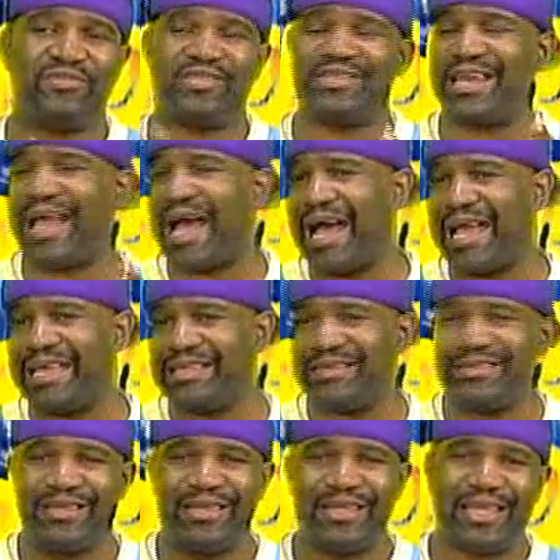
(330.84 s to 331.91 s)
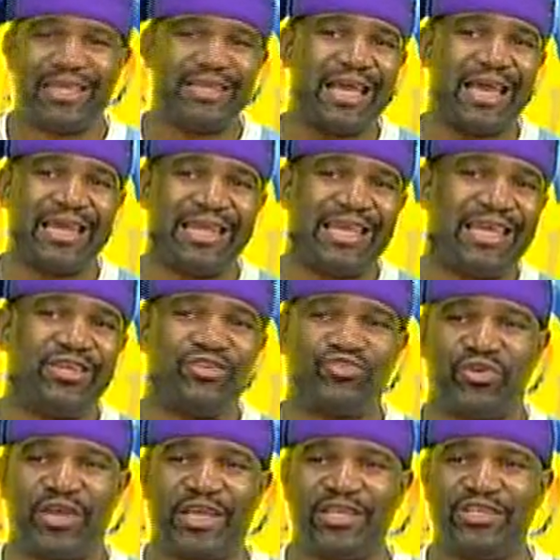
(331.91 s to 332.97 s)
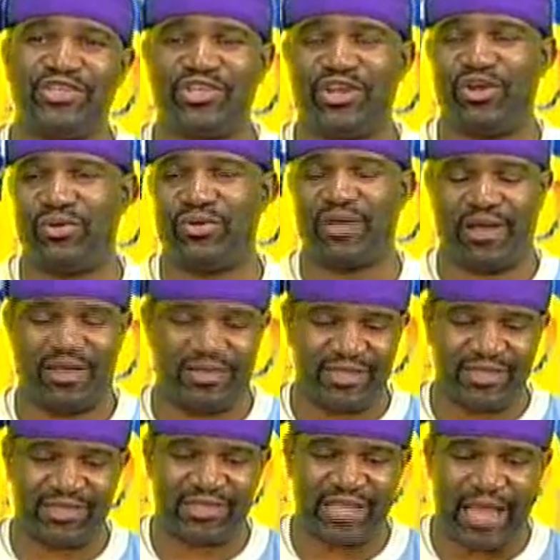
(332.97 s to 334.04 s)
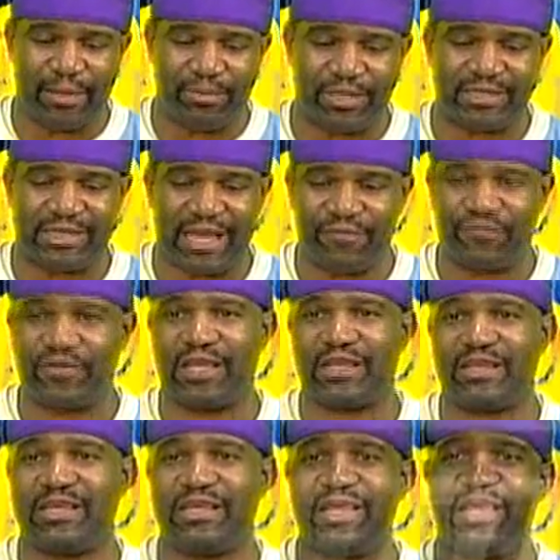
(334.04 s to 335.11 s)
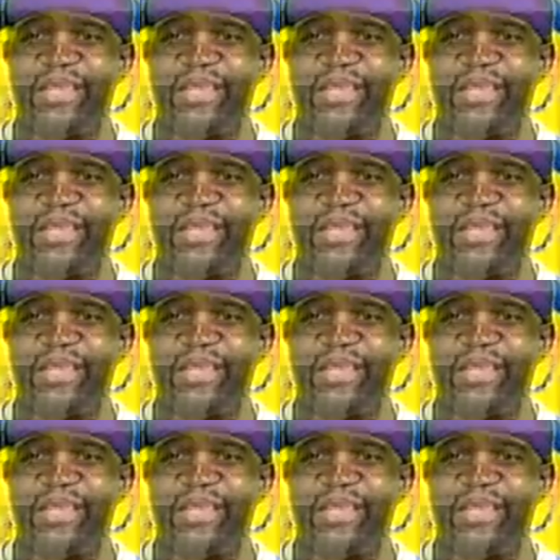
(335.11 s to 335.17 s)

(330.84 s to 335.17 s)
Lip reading: 9, in that age range, this tablet definitely